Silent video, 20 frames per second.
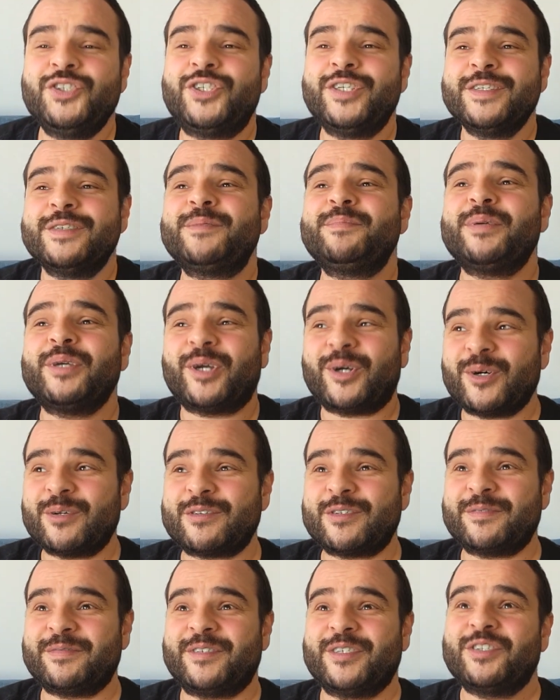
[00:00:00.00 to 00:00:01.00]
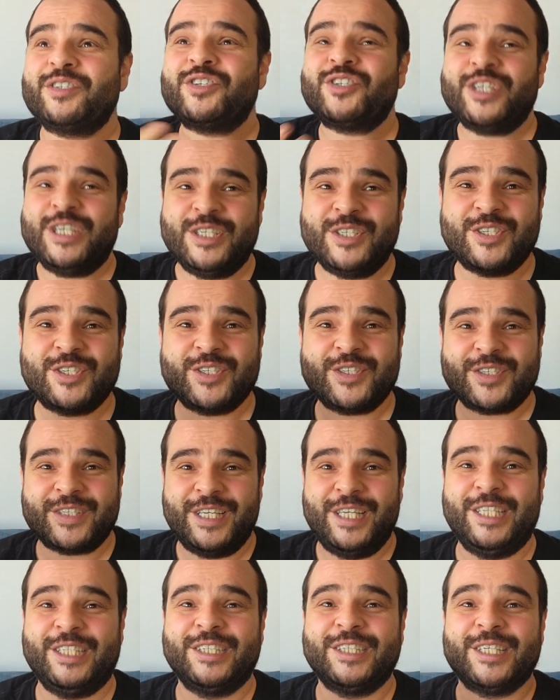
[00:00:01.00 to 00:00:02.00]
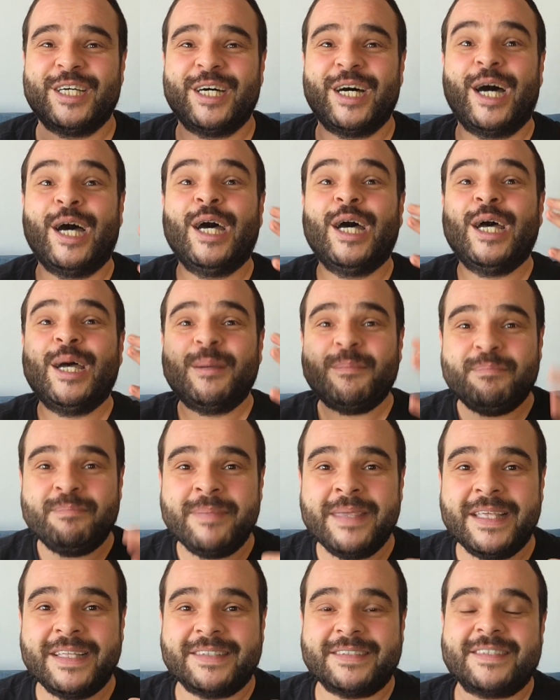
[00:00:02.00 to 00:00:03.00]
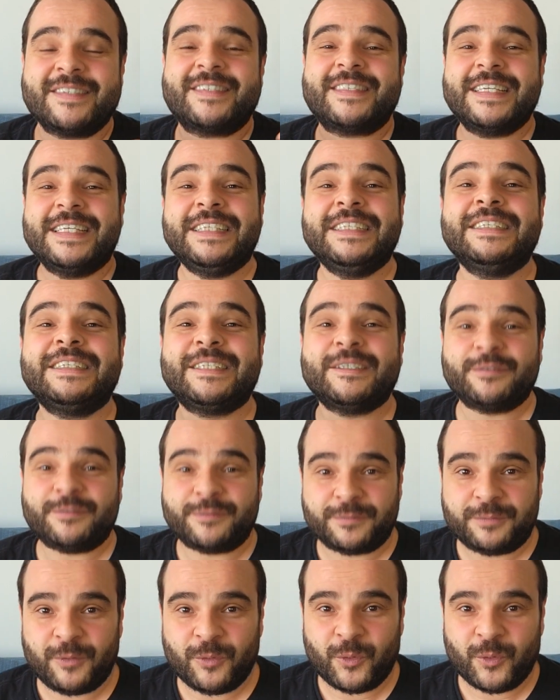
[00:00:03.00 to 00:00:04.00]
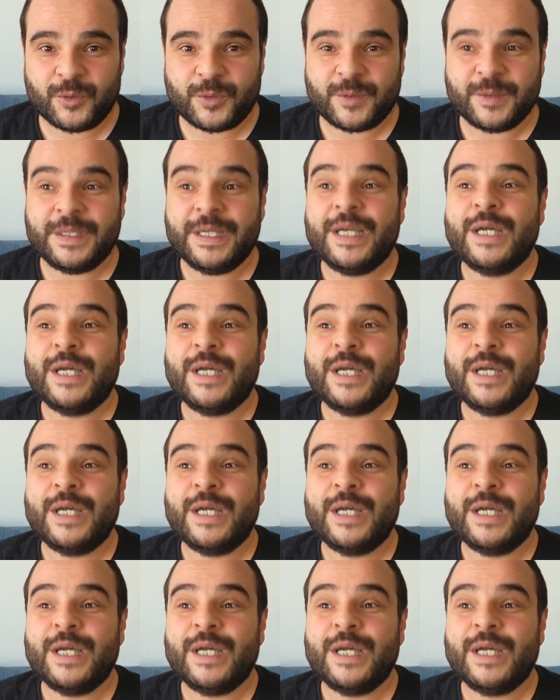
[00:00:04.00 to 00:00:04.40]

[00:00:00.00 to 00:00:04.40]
just because of the changes in the meals, in the food.